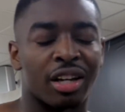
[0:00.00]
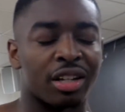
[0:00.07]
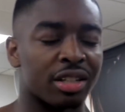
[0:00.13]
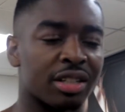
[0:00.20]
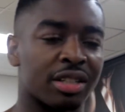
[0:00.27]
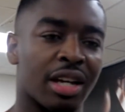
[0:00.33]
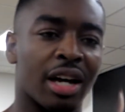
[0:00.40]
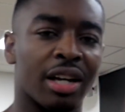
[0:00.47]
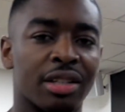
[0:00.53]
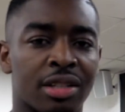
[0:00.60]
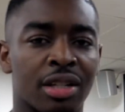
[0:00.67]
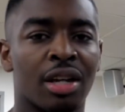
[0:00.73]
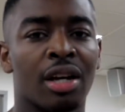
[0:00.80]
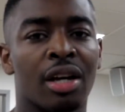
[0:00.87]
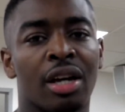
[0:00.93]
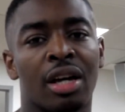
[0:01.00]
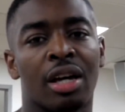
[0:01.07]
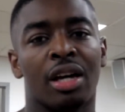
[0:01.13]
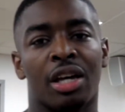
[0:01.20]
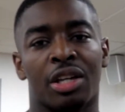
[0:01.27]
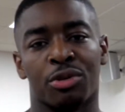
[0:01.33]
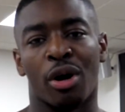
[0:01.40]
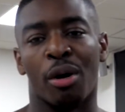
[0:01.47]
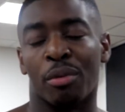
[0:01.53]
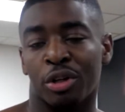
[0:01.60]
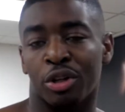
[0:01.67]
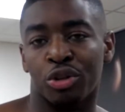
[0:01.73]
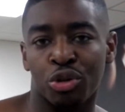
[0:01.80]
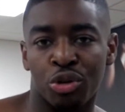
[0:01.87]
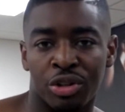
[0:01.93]
exercise is what I'm
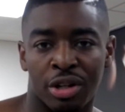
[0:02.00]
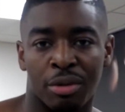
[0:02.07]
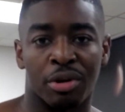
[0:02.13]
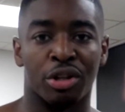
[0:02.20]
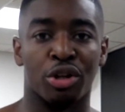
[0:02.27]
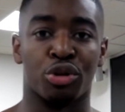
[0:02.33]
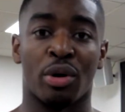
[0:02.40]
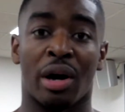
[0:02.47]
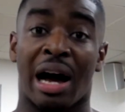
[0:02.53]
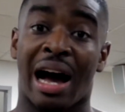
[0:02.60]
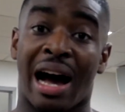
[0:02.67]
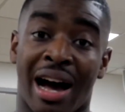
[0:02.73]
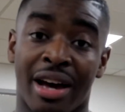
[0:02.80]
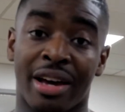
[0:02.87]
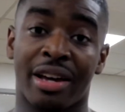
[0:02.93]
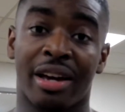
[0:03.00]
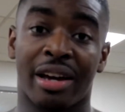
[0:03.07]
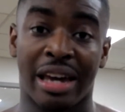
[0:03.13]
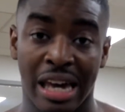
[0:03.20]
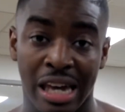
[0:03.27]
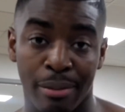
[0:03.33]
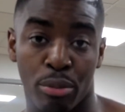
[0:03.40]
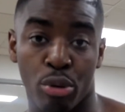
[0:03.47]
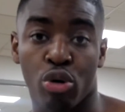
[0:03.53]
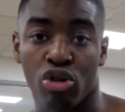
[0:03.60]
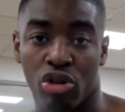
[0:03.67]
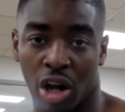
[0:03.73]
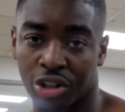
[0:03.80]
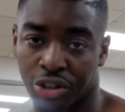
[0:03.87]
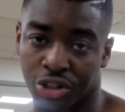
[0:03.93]
gonna do is I'm gonna do a high cable
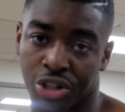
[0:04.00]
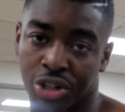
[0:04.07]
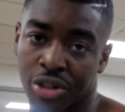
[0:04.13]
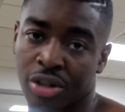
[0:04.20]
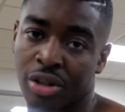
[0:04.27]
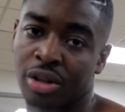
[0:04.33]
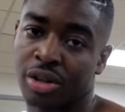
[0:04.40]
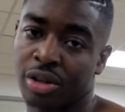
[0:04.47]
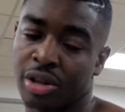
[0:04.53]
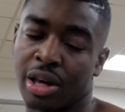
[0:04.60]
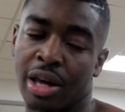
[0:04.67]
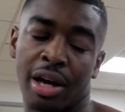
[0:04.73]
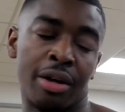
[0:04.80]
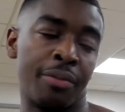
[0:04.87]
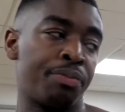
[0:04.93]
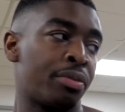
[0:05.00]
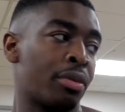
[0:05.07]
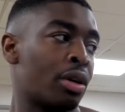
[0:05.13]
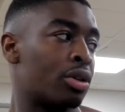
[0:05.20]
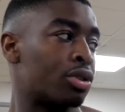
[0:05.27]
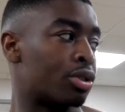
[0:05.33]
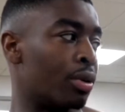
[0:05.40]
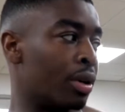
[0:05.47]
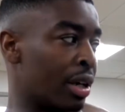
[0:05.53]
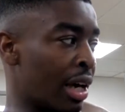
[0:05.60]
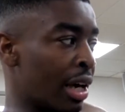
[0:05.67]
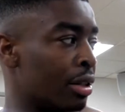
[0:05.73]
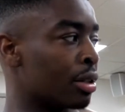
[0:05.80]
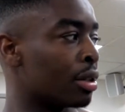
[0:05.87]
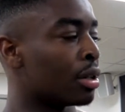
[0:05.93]
crunch, yeah? So
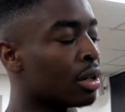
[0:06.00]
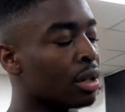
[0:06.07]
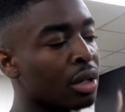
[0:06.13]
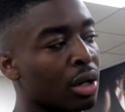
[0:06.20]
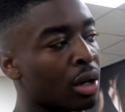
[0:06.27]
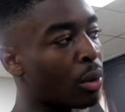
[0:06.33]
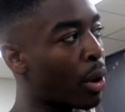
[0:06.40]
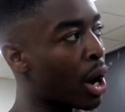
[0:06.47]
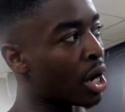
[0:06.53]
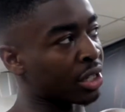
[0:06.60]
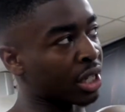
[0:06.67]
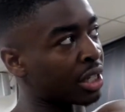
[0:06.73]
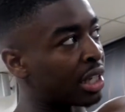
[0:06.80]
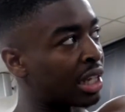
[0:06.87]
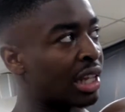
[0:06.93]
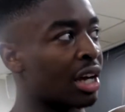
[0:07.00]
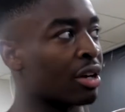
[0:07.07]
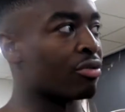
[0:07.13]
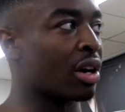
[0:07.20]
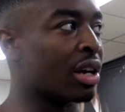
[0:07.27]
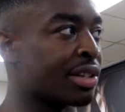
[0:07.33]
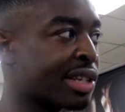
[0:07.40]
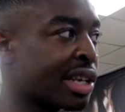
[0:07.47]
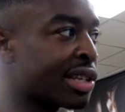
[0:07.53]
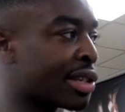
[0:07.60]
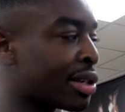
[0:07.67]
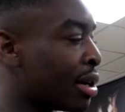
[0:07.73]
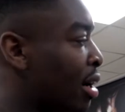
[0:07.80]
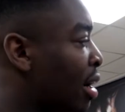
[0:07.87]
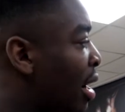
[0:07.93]
again, where I've done the leg
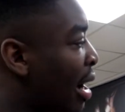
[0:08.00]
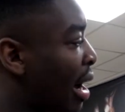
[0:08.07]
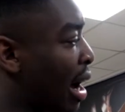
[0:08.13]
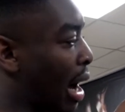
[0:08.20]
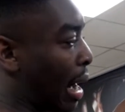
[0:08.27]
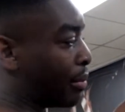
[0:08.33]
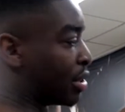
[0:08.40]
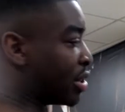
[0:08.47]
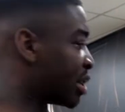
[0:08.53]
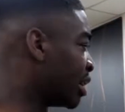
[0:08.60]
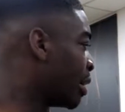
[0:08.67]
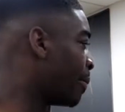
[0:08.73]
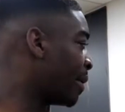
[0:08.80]
raises, I'm just gonna